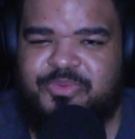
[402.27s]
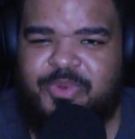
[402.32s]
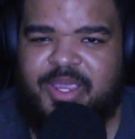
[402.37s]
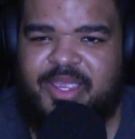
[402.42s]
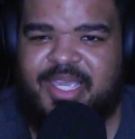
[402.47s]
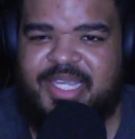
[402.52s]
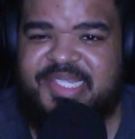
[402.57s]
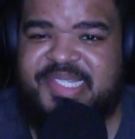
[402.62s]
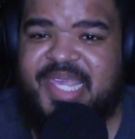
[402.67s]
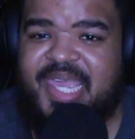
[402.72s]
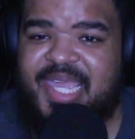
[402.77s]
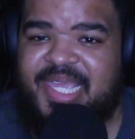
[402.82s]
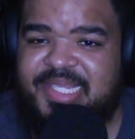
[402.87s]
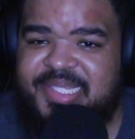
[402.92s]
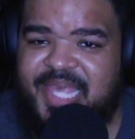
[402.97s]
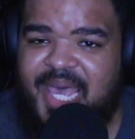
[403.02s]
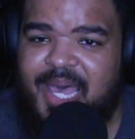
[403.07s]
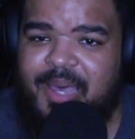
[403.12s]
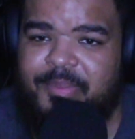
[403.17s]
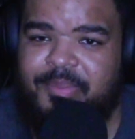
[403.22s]
he's wearing a
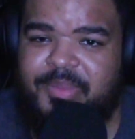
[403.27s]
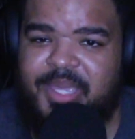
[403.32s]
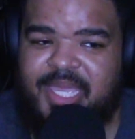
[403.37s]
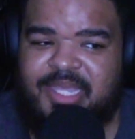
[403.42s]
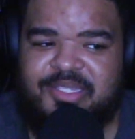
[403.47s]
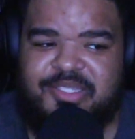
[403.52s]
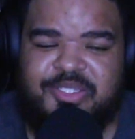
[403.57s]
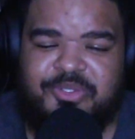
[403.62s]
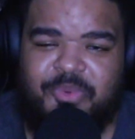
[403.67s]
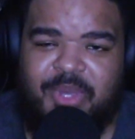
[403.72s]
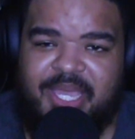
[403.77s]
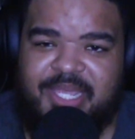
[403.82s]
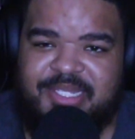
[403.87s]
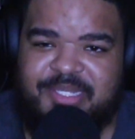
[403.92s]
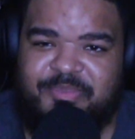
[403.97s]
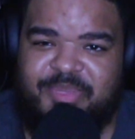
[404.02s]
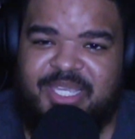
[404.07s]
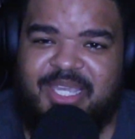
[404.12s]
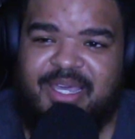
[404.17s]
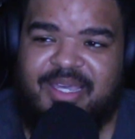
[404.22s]
tank top and
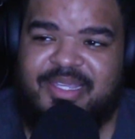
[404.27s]
sweats